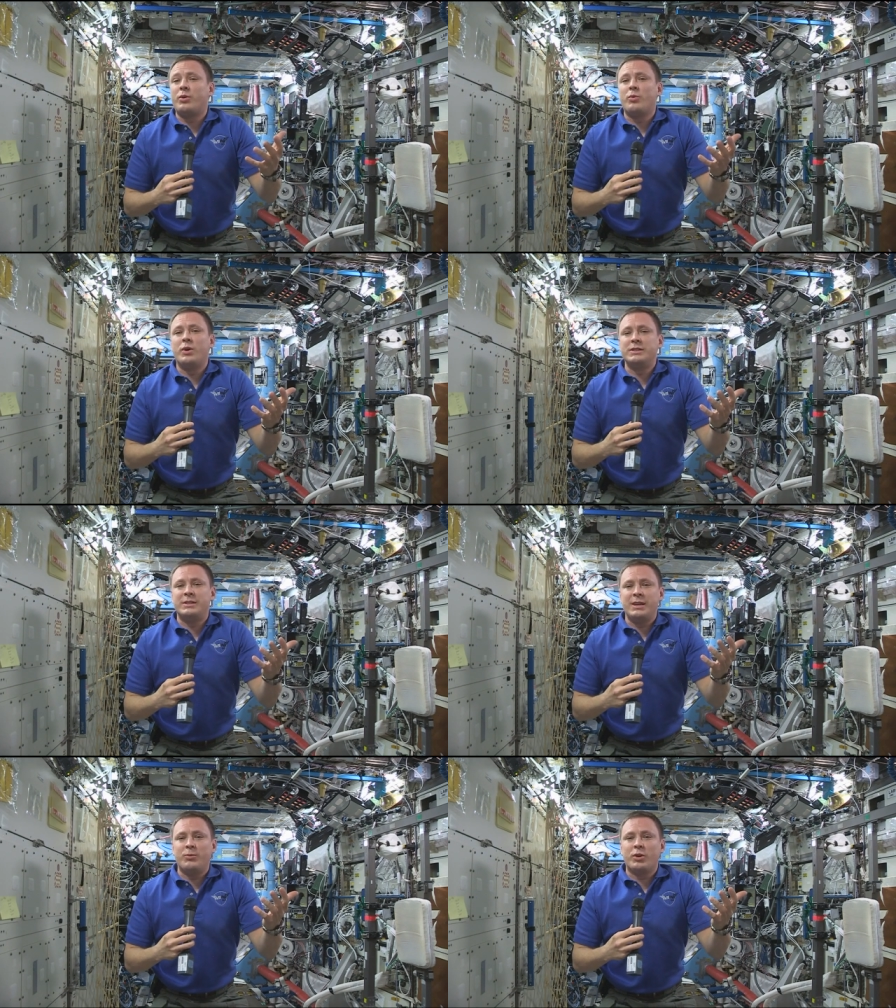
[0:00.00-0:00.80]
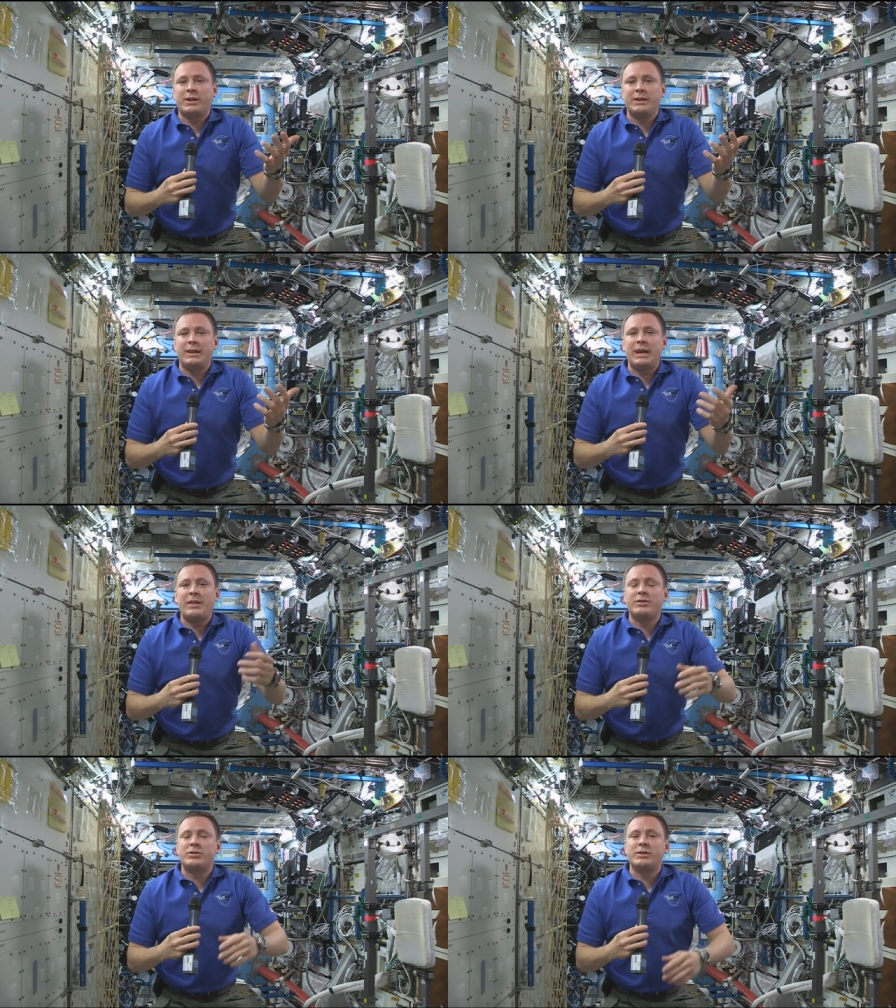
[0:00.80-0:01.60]
We're one team working
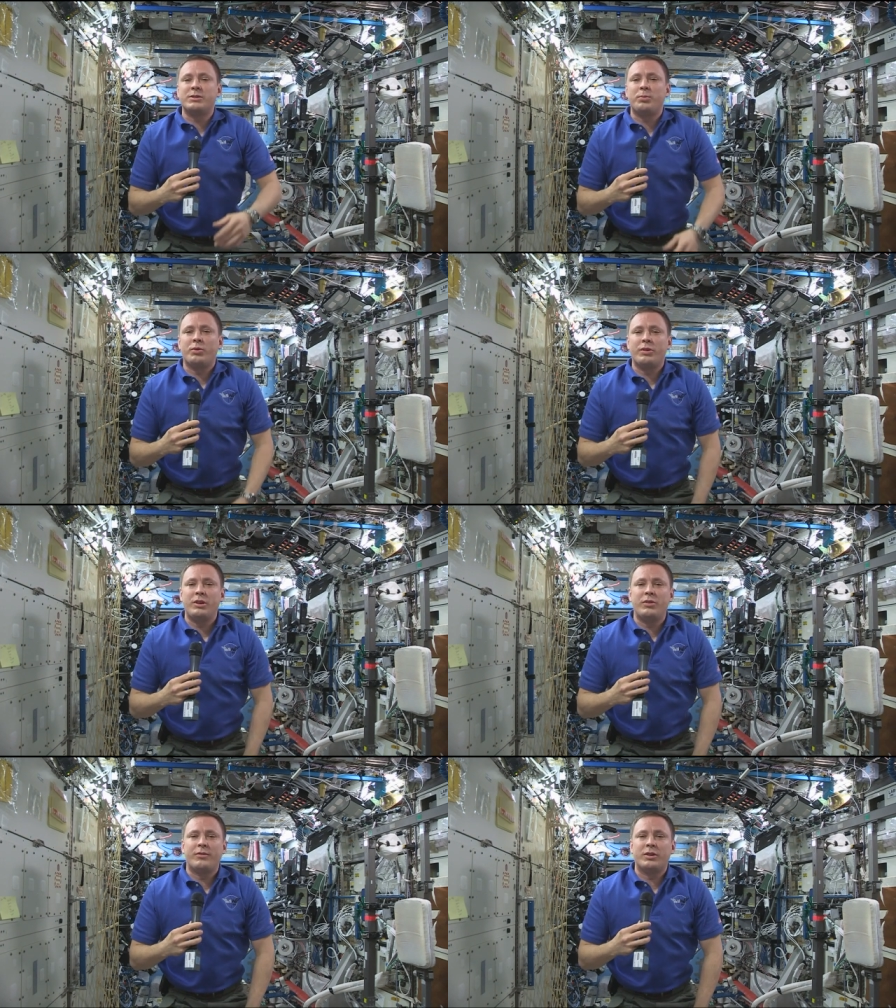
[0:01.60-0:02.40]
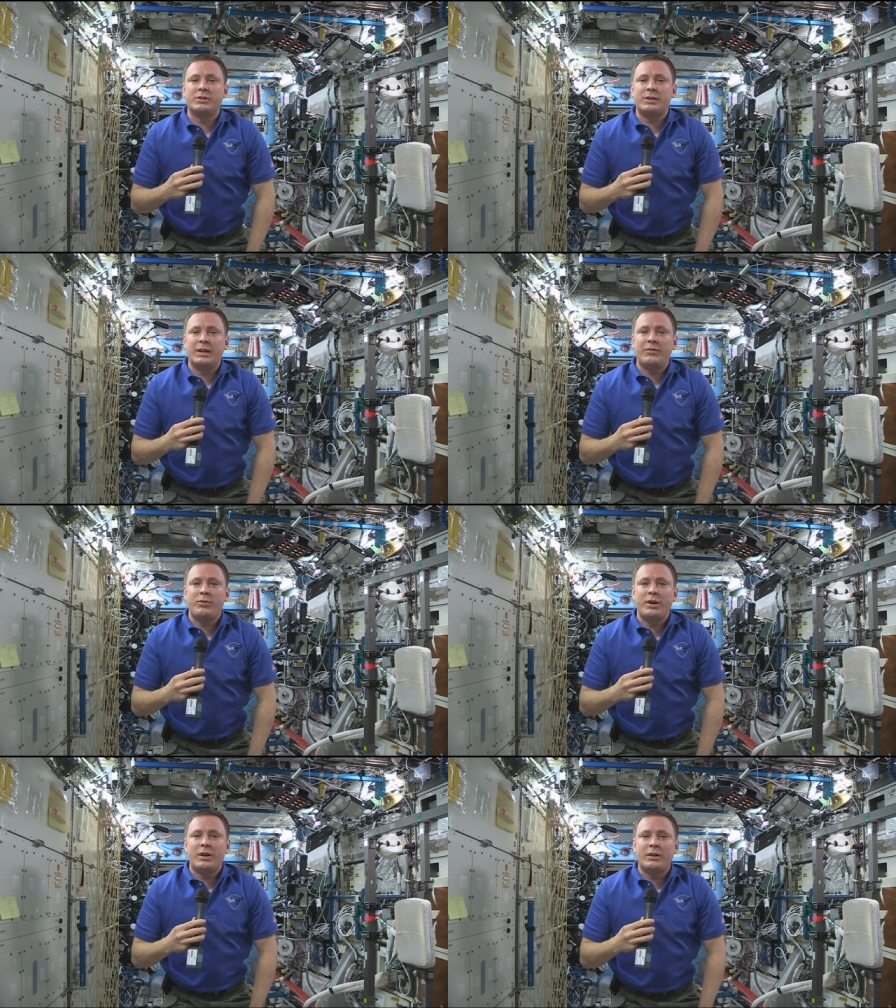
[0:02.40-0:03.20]
together to explore the universe. And
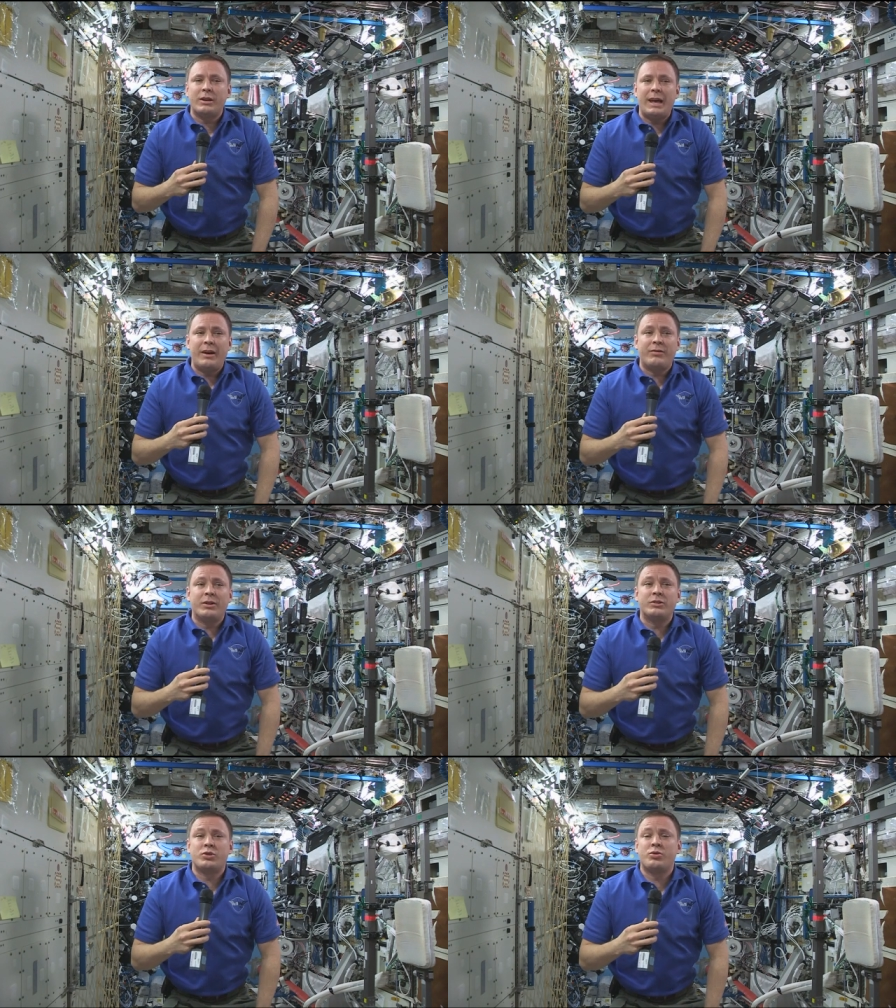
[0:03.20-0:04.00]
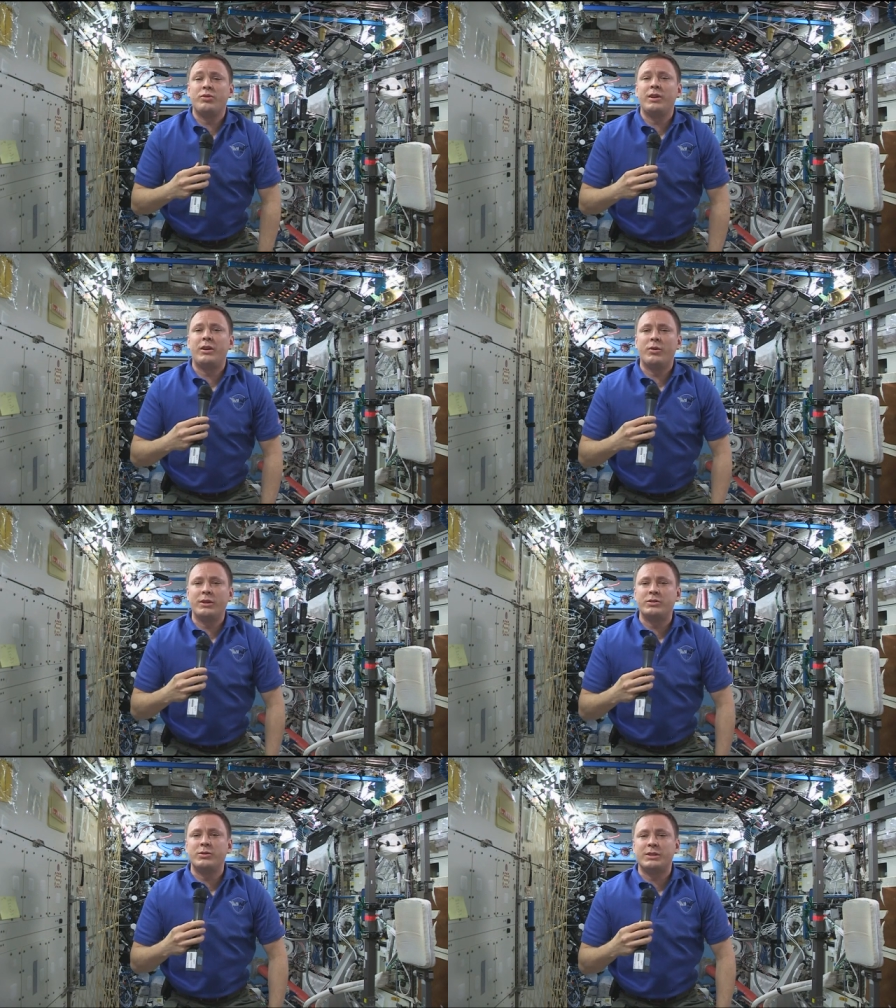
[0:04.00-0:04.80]
if we are ever truly
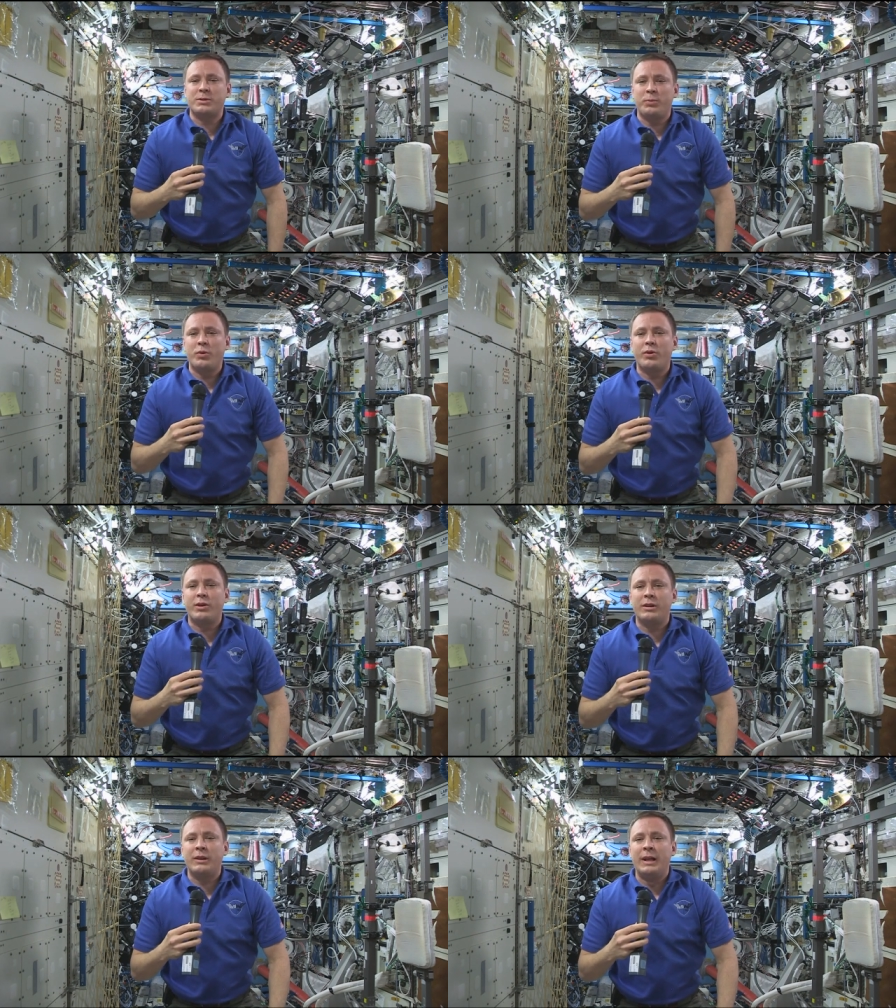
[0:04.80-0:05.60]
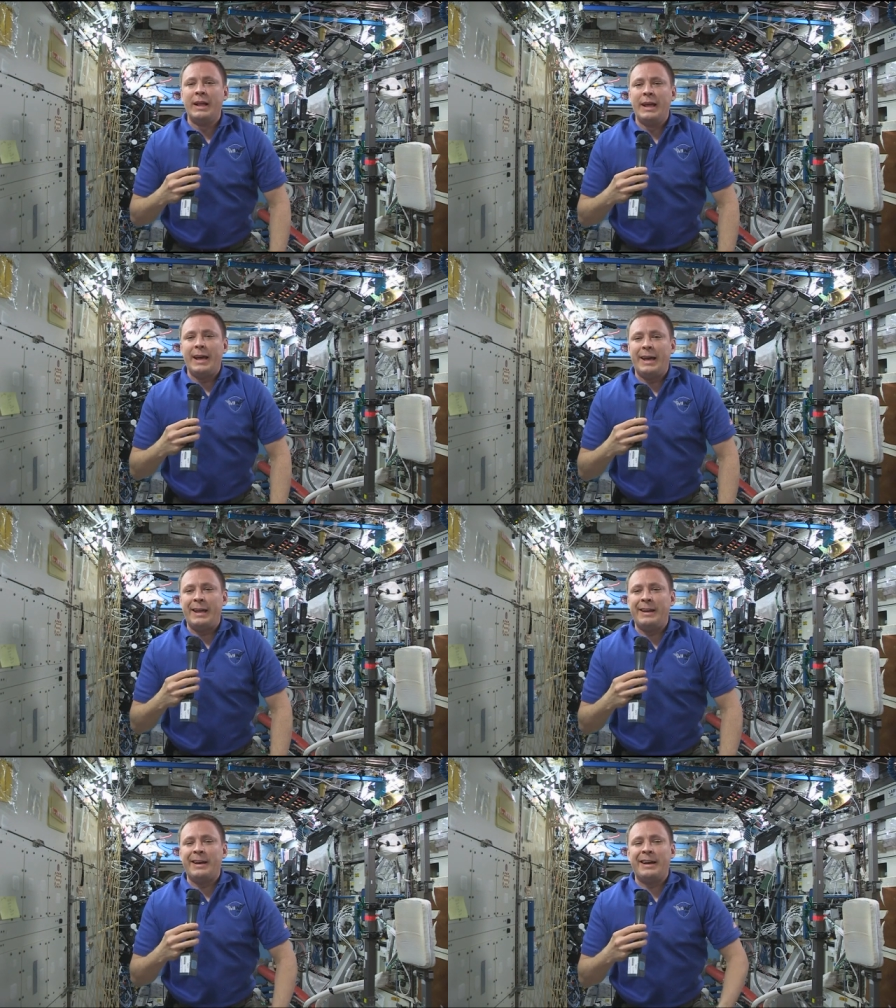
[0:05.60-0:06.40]
going to explore and,
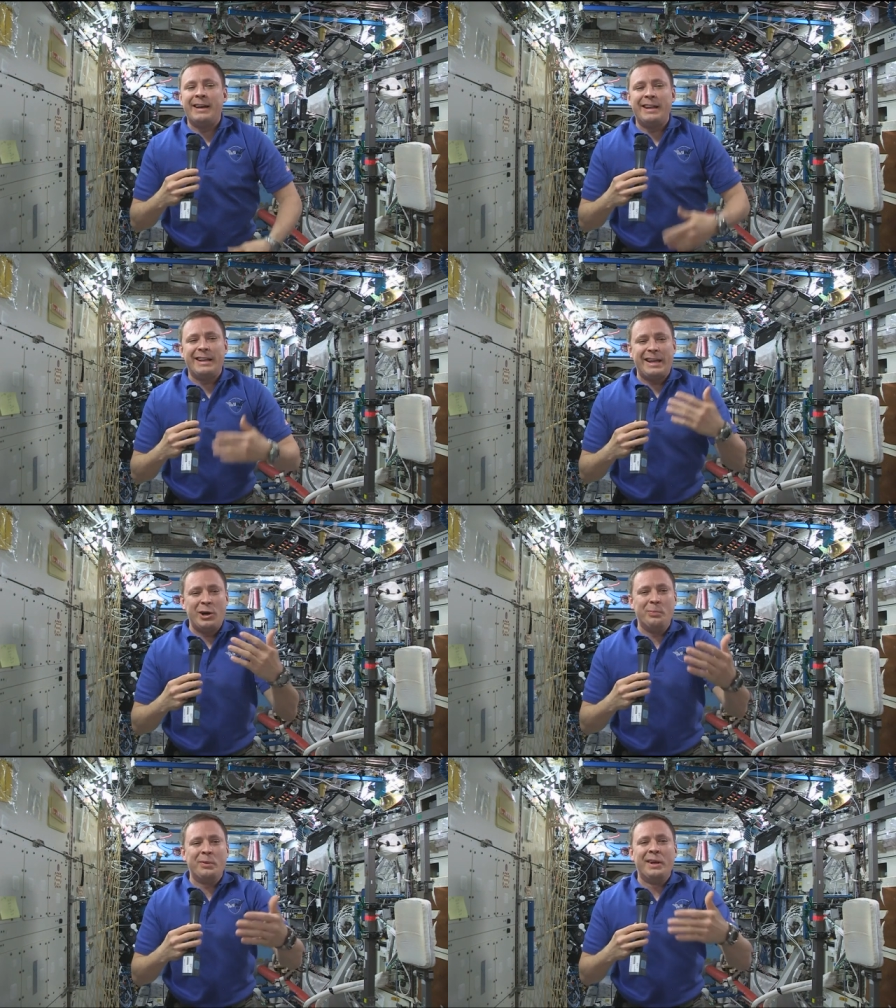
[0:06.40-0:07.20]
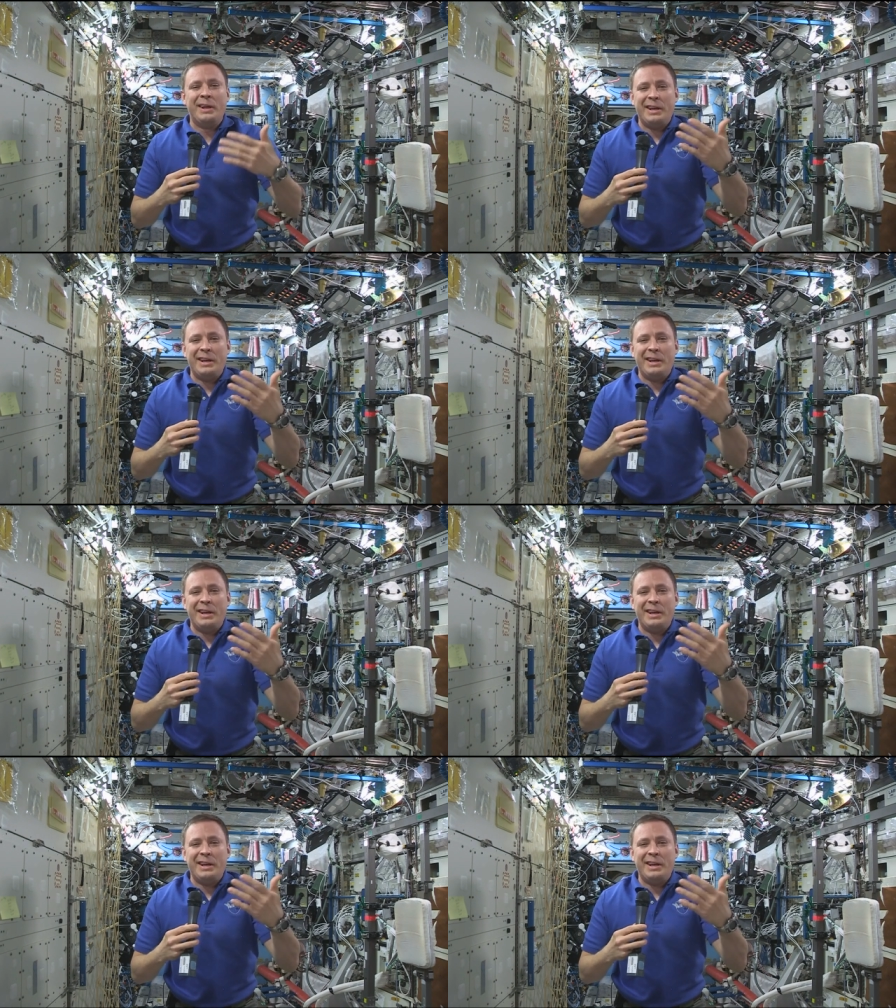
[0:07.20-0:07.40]
and uh, help